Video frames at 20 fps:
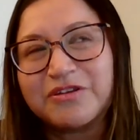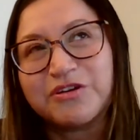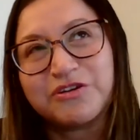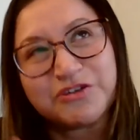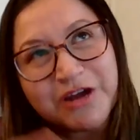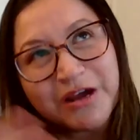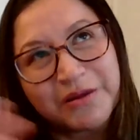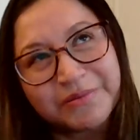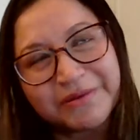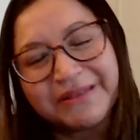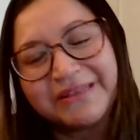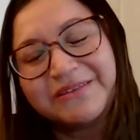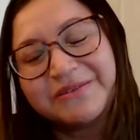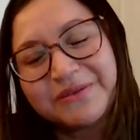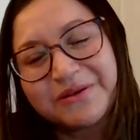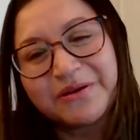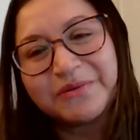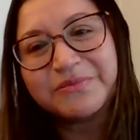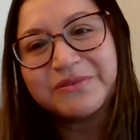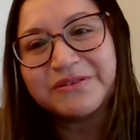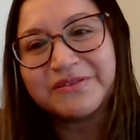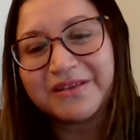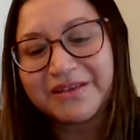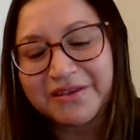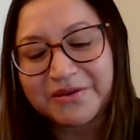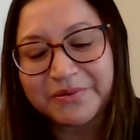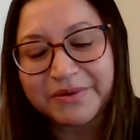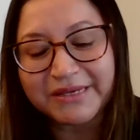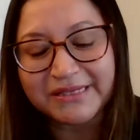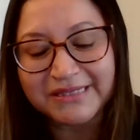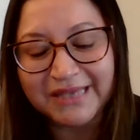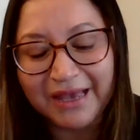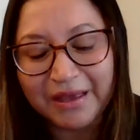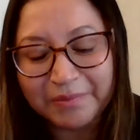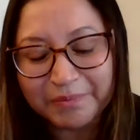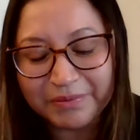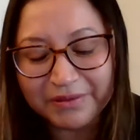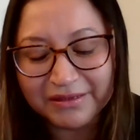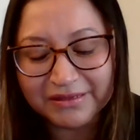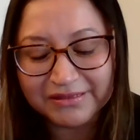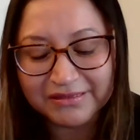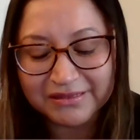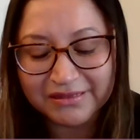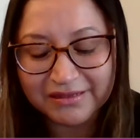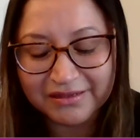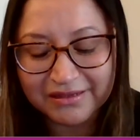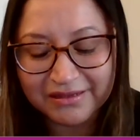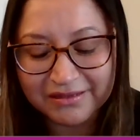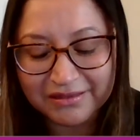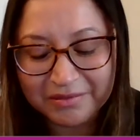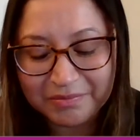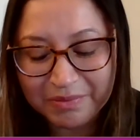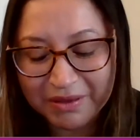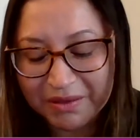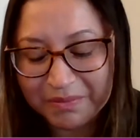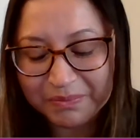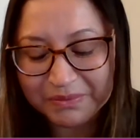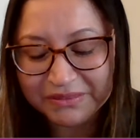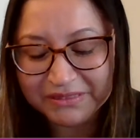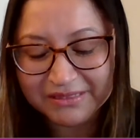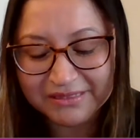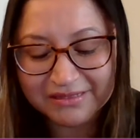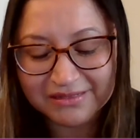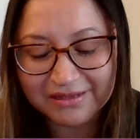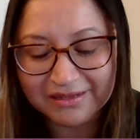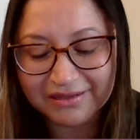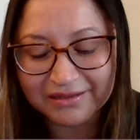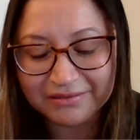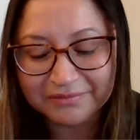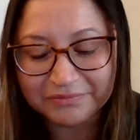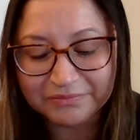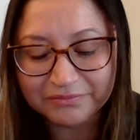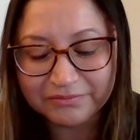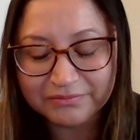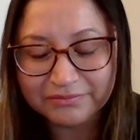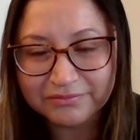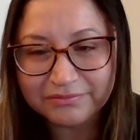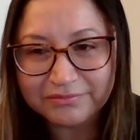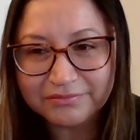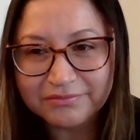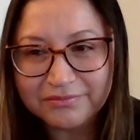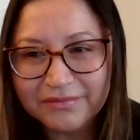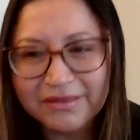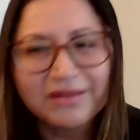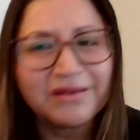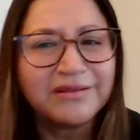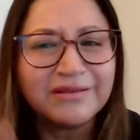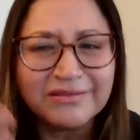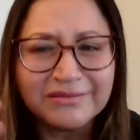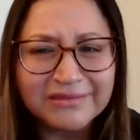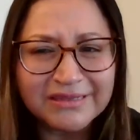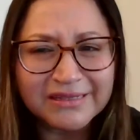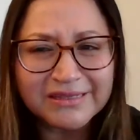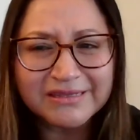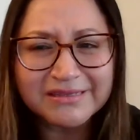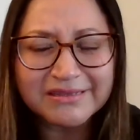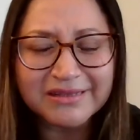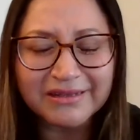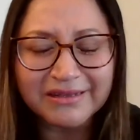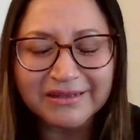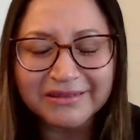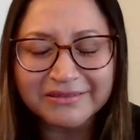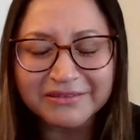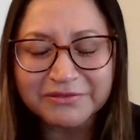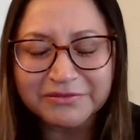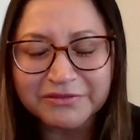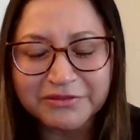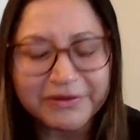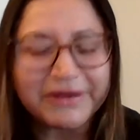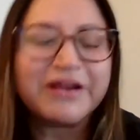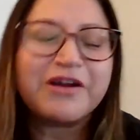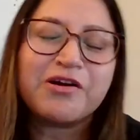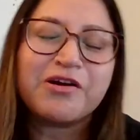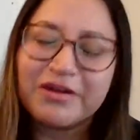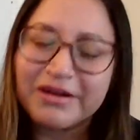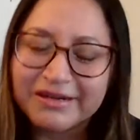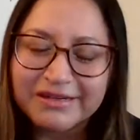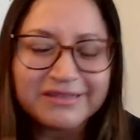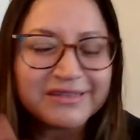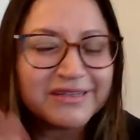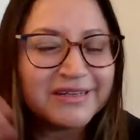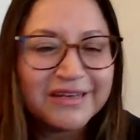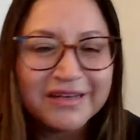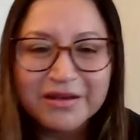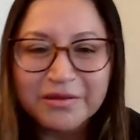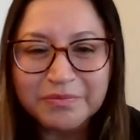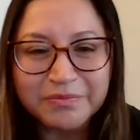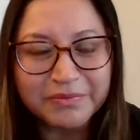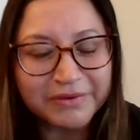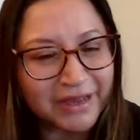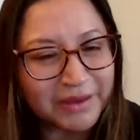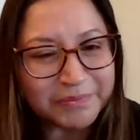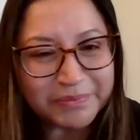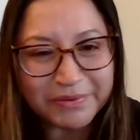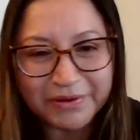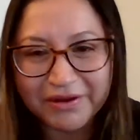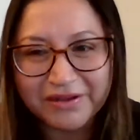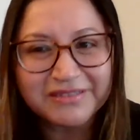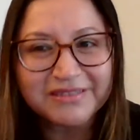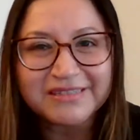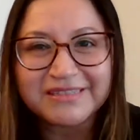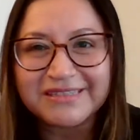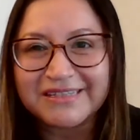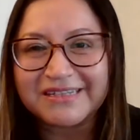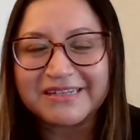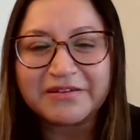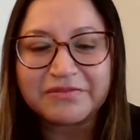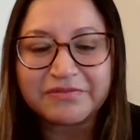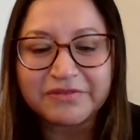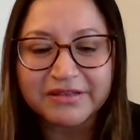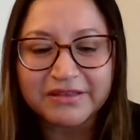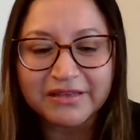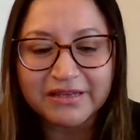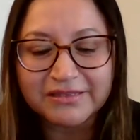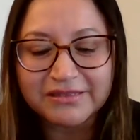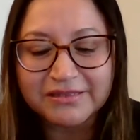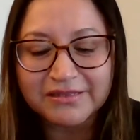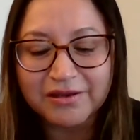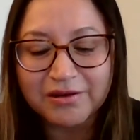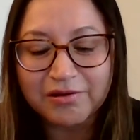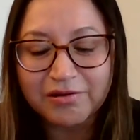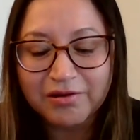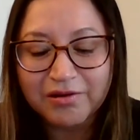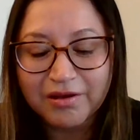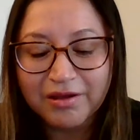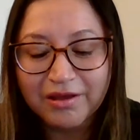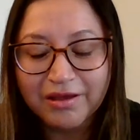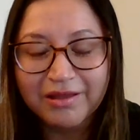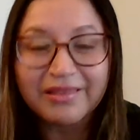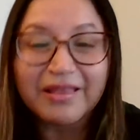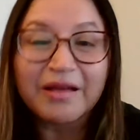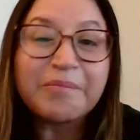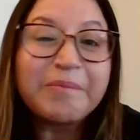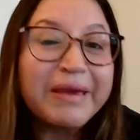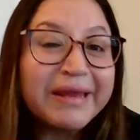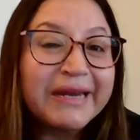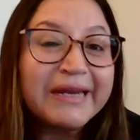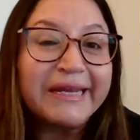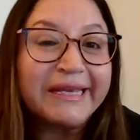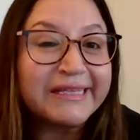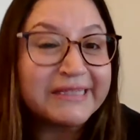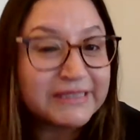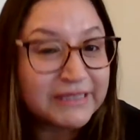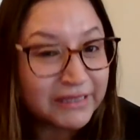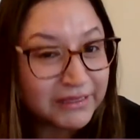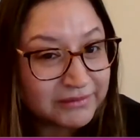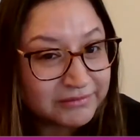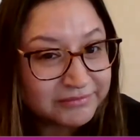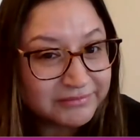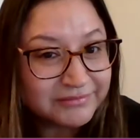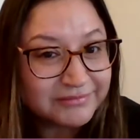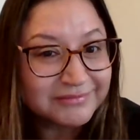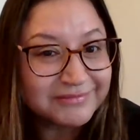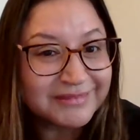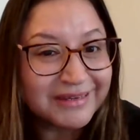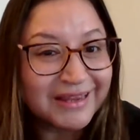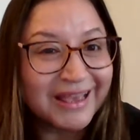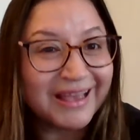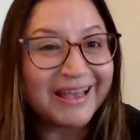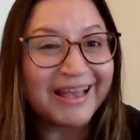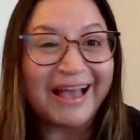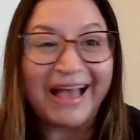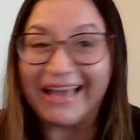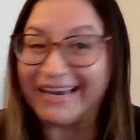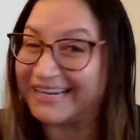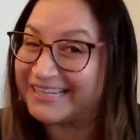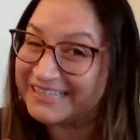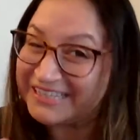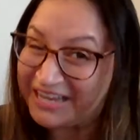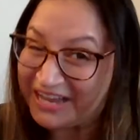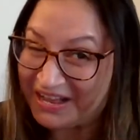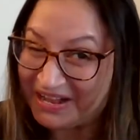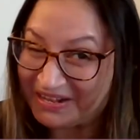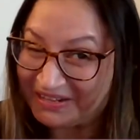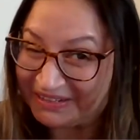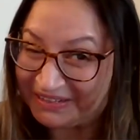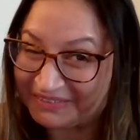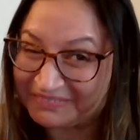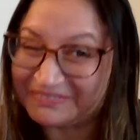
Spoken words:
traveling to come to the US happened, the papers, the green card got processed and everything. So that made it easy. I didn't tell